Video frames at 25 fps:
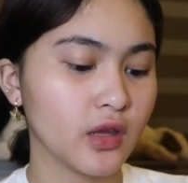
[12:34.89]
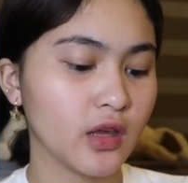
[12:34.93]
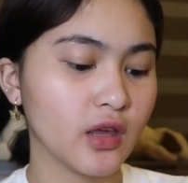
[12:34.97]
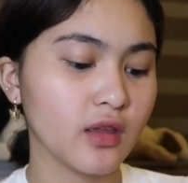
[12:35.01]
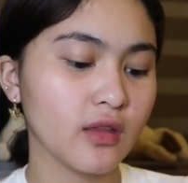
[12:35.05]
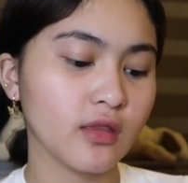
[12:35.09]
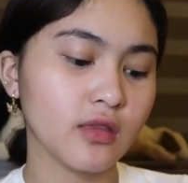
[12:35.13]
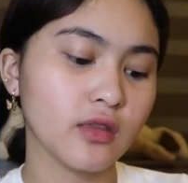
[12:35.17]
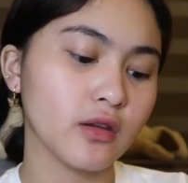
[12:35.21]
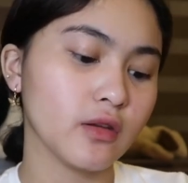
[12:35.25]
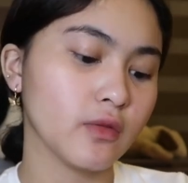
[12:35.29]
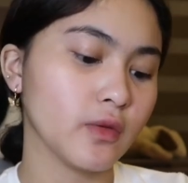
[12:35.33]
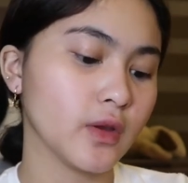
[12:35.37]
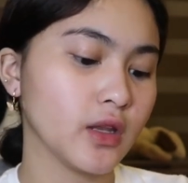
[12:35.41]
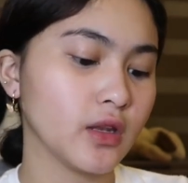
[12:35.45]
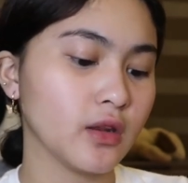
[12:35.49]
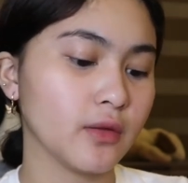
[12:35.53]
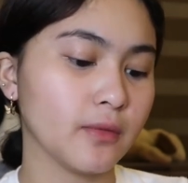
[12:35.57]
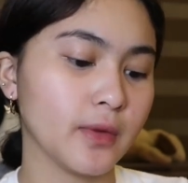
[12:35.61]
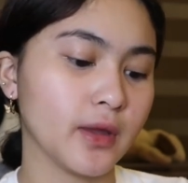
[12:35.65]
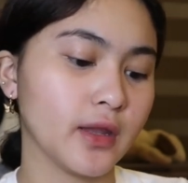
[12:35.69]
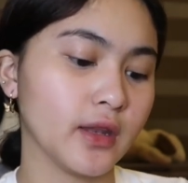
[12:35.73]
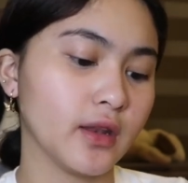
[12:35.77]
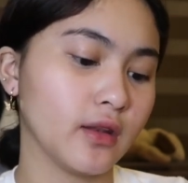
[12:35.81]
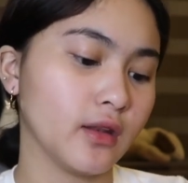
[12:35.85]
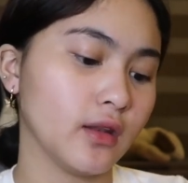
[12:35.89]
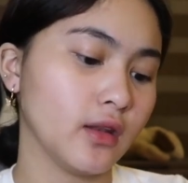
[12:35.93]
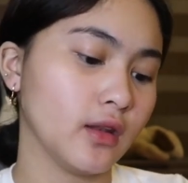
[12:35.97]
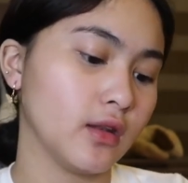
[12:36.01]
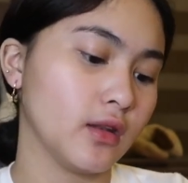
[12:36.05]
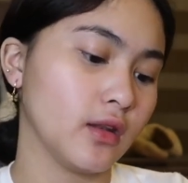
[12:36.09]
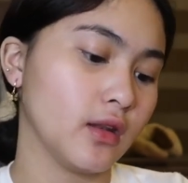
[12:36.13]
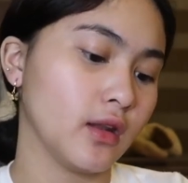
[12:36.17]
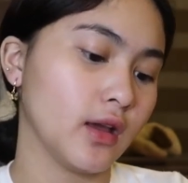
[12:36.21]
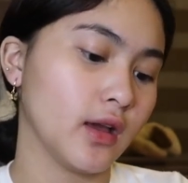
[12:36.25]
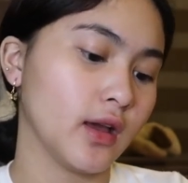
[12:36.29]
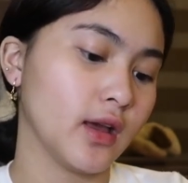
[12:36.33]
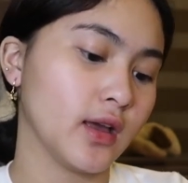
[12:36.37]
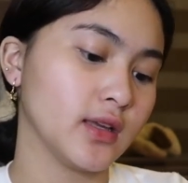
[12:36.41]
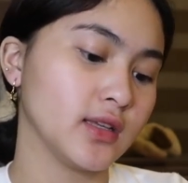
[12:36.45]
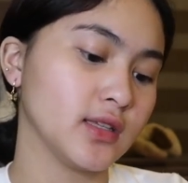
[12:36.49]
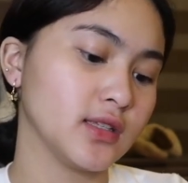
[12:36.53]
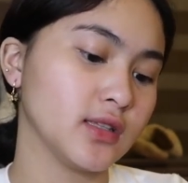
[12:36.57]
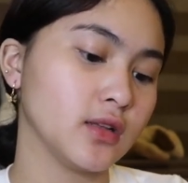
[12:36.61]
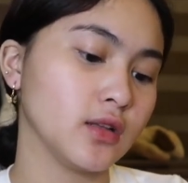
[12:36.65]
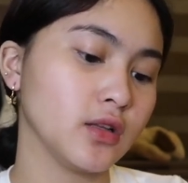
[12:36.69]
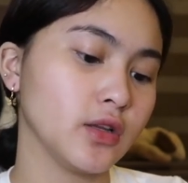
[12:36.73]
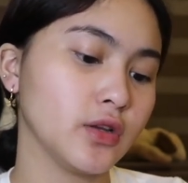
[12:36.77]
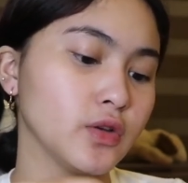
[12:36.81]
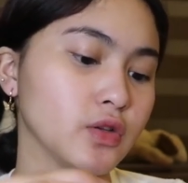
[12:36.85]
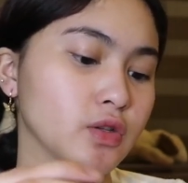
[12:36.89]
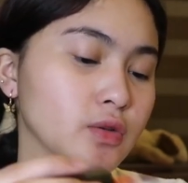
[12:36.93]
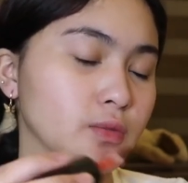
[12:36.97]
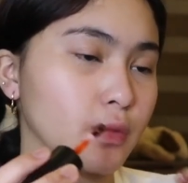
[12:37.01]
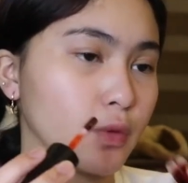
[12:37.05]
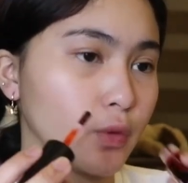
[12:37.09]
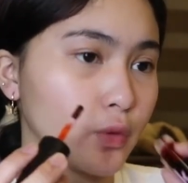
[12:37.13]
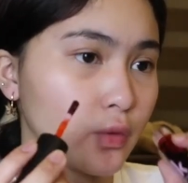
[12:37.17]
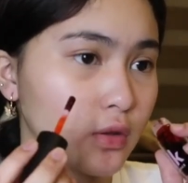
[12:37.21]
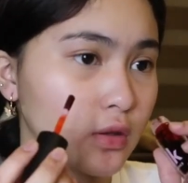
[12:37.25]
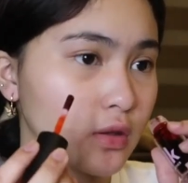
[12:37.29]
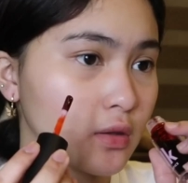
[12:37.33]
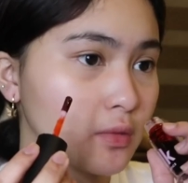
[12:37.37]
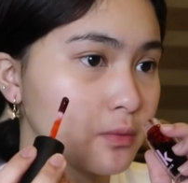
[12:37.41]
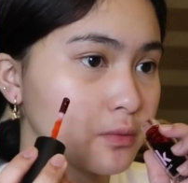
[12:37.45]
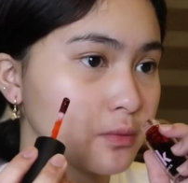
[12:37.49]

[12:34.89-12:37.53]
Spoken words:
either way naman, I still use both.